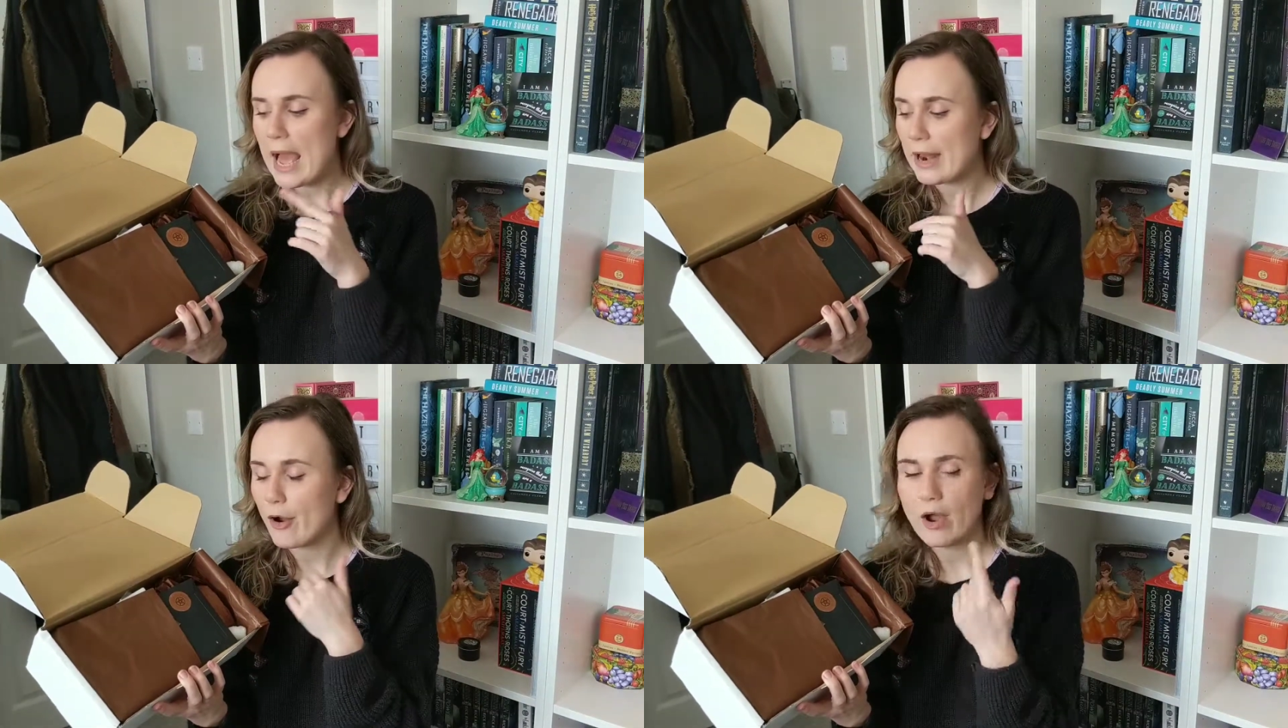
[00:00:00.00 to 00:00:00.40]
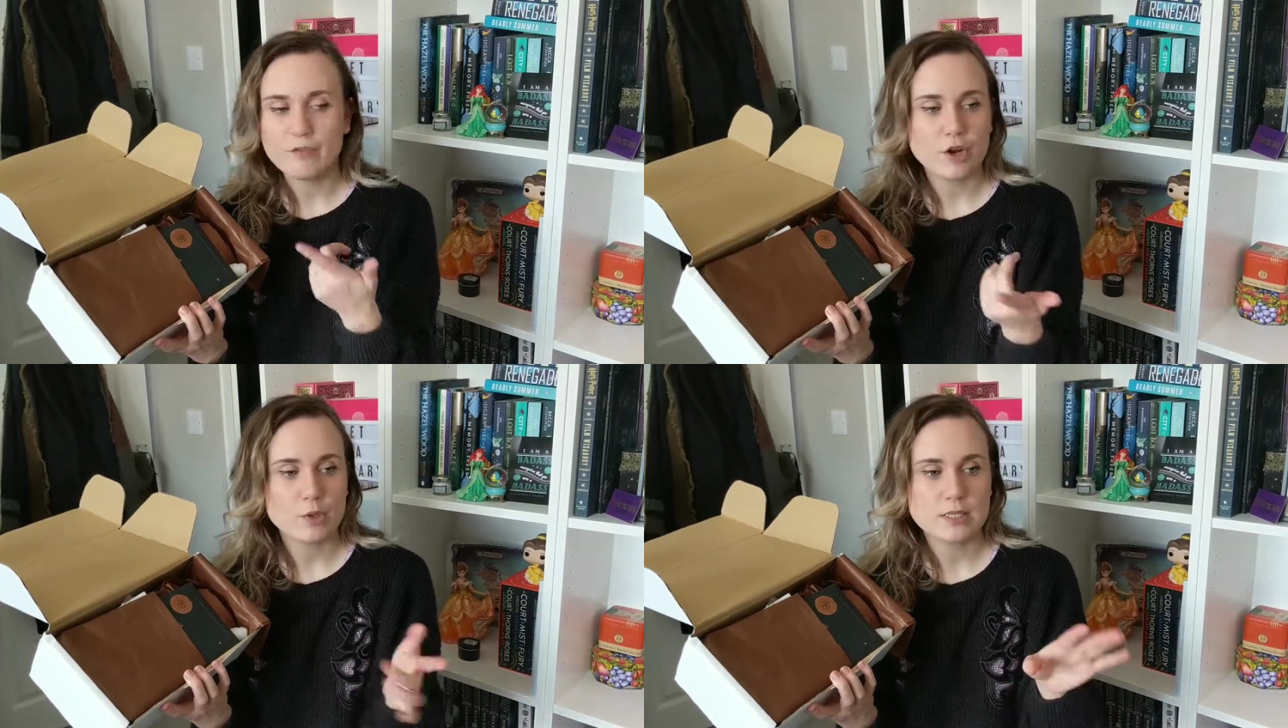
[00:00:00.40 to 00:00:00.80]
And
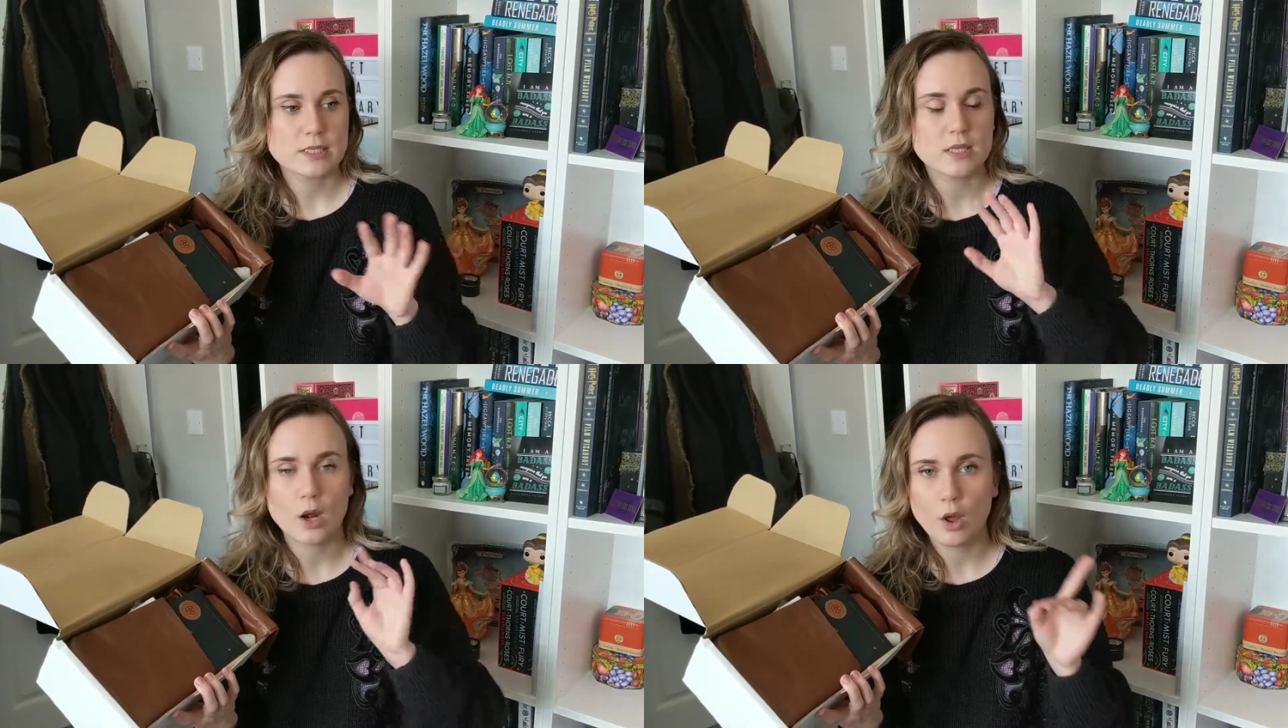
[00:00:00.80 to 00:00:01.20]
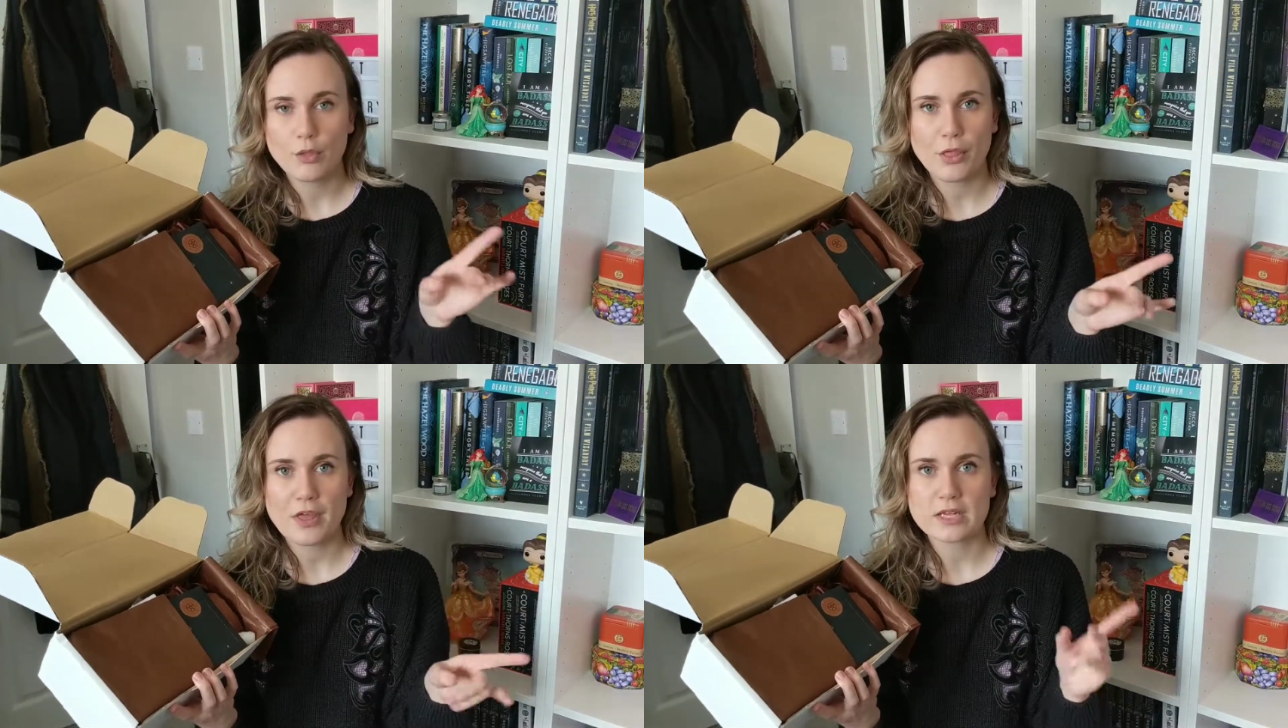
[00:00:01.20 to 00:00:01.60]
I've noticed a lot
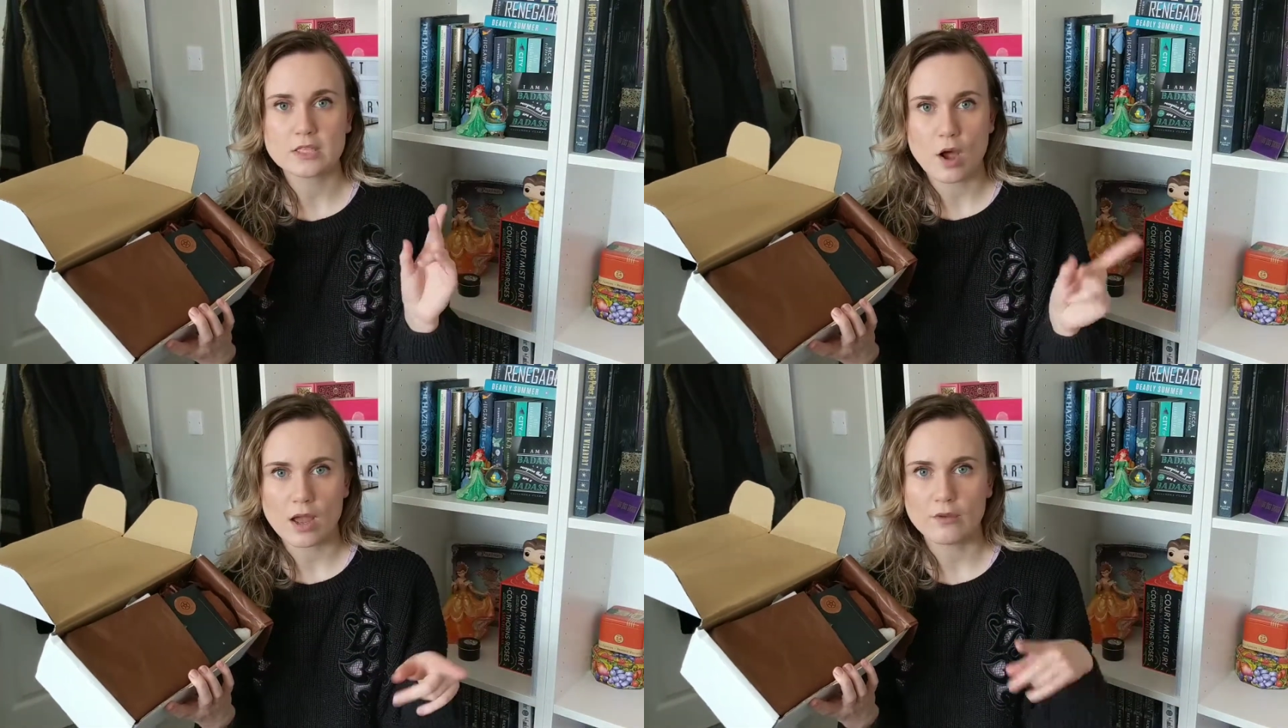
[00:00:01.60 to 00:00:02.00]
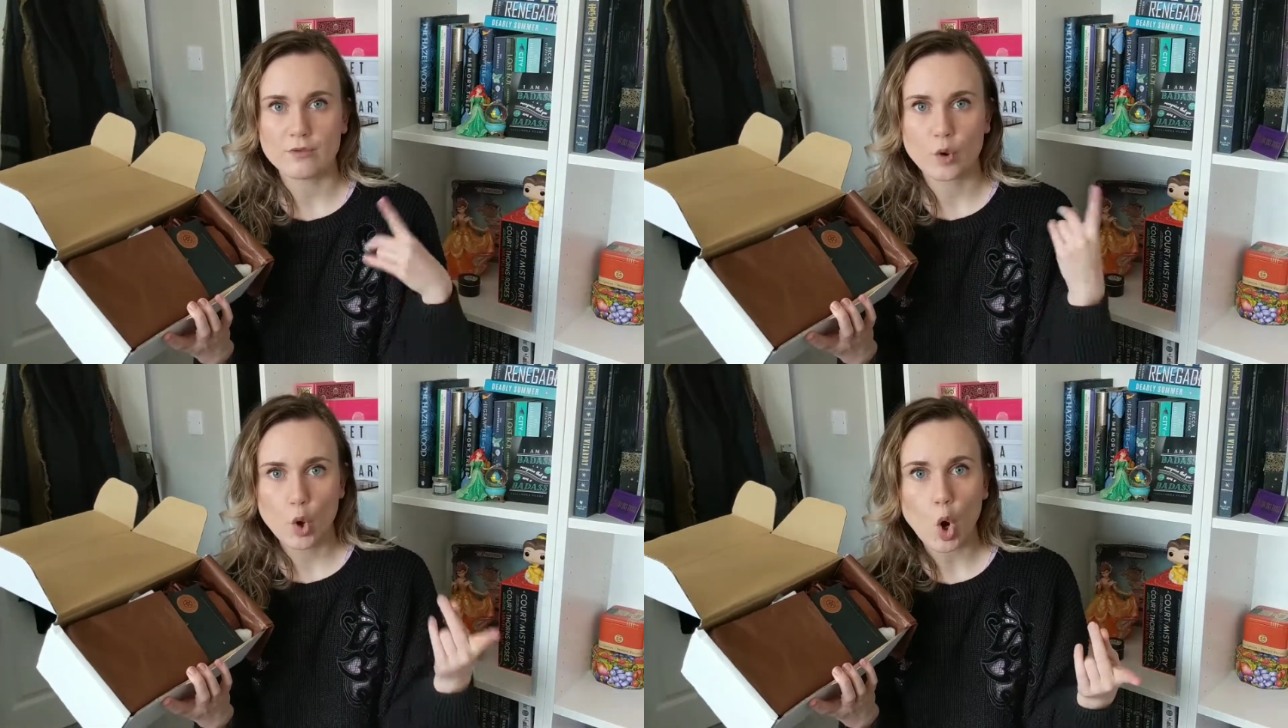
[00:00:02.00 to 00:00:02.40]
of the things that
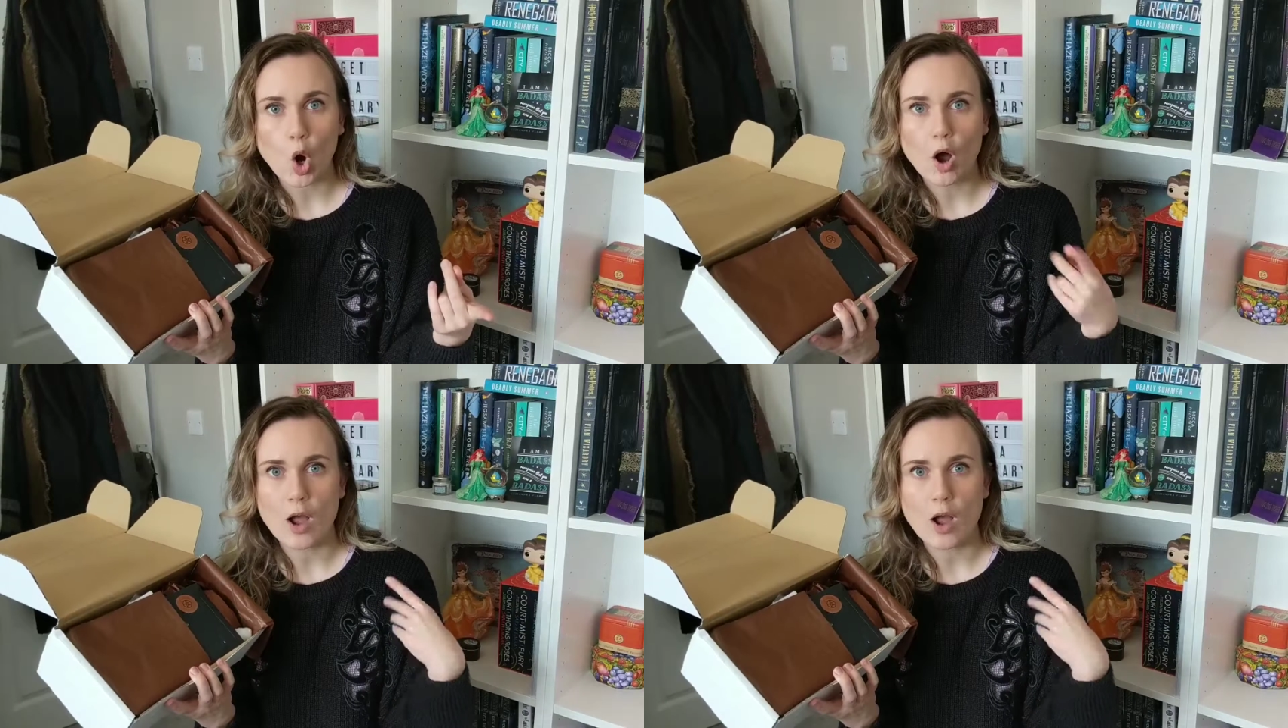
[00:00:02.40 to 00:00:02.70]
I've got,